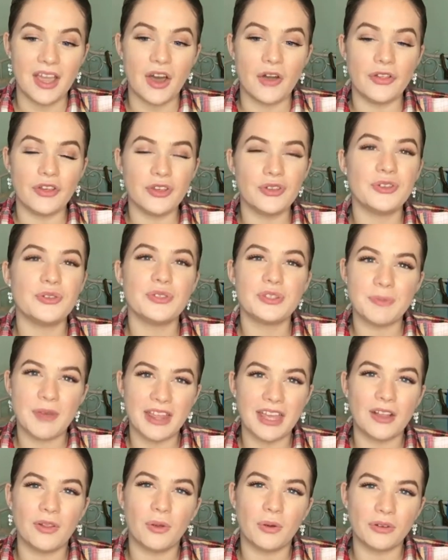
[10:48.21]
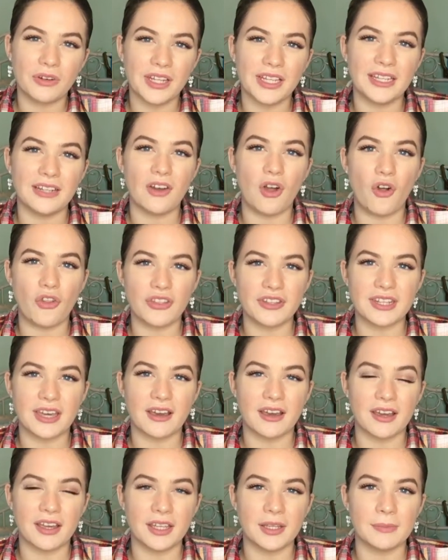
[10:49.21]
although you do smell like chlorine all the
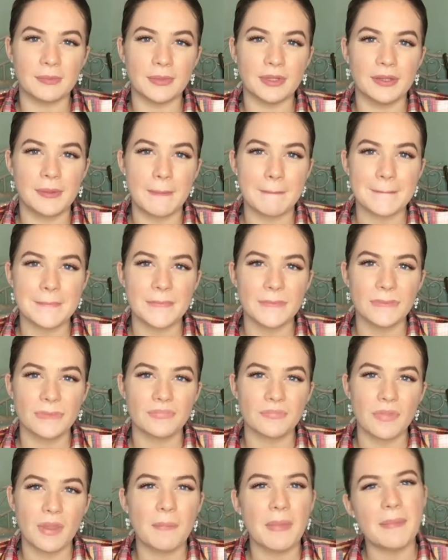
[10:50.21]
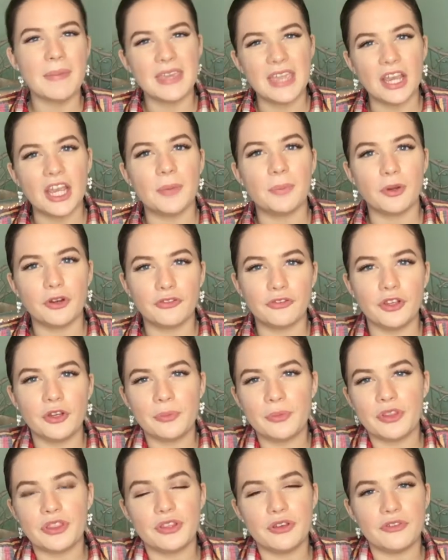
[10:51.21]
time. Maybe carry
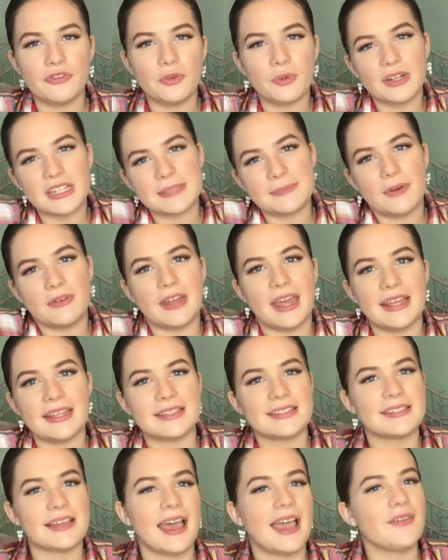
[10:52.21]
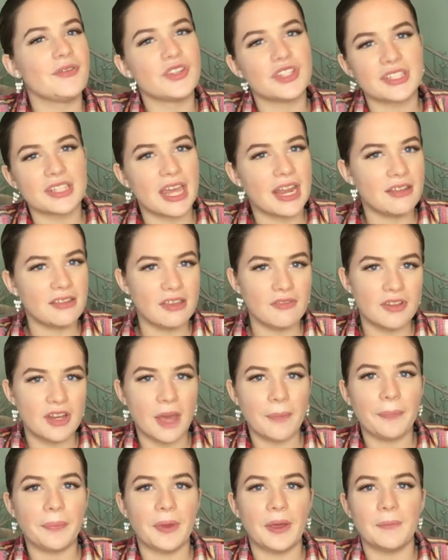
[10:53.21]
perfume with you if you want to smell nice. I've just kind of given
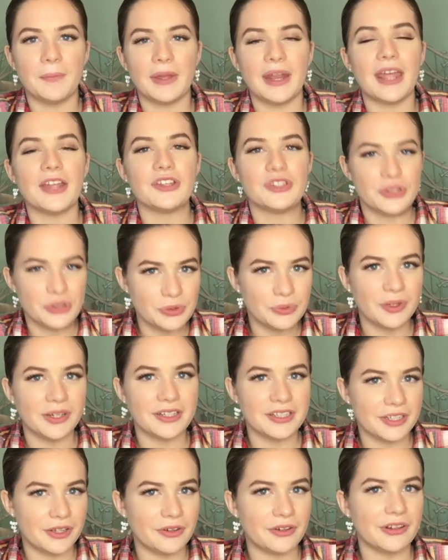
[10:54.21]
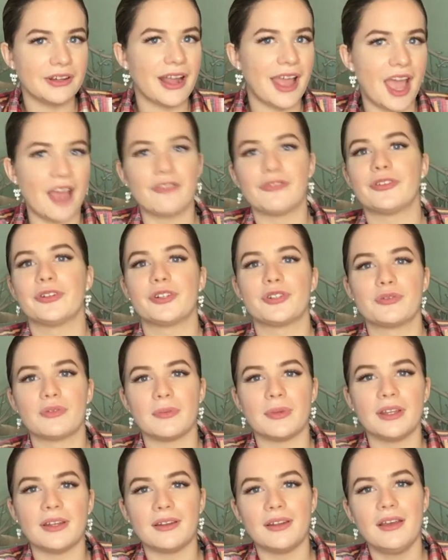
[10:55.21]
up, but I do wear deodorant after
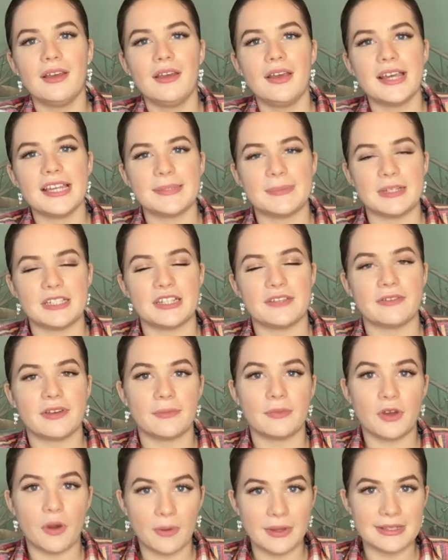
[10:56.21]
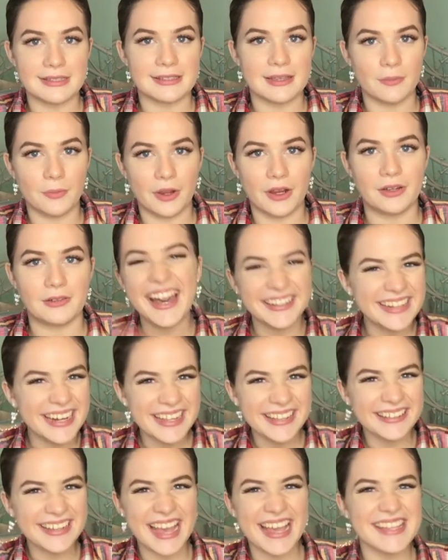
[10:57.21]
swimming, especially if I'm going somewhere. All
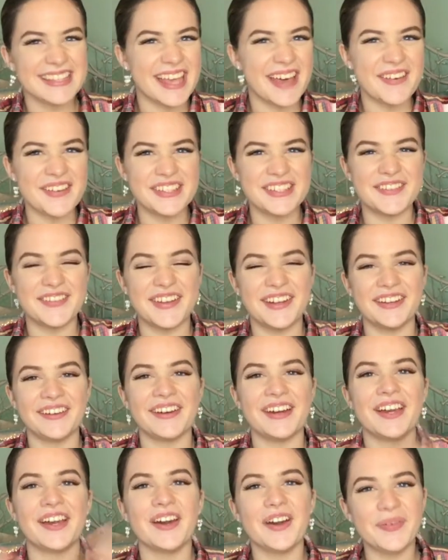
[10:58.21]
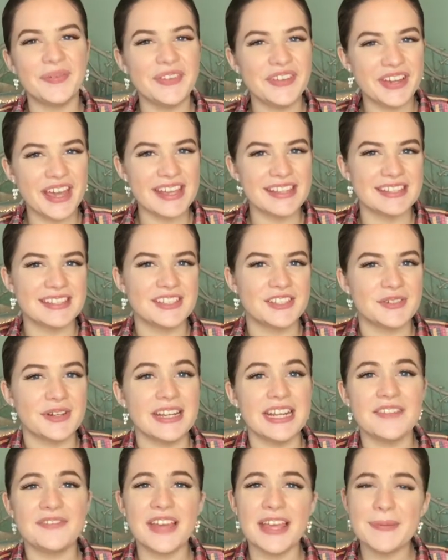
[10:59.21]
right, you guys, that was the video. I hope you guys
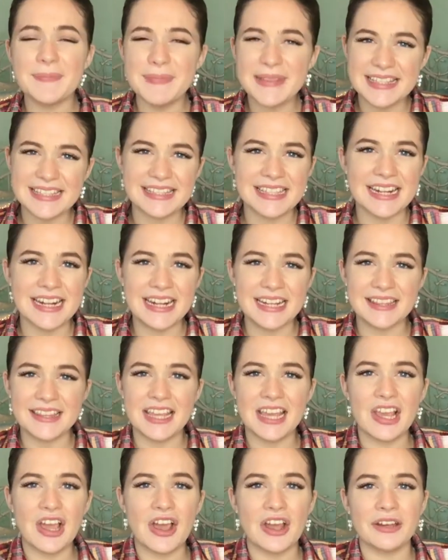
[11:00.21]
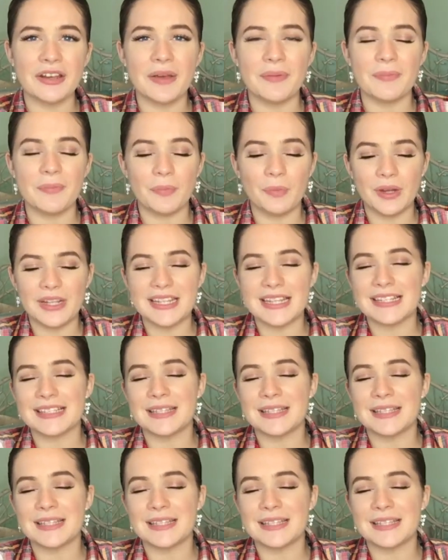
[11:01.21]
enjoyed. If I missed anything on what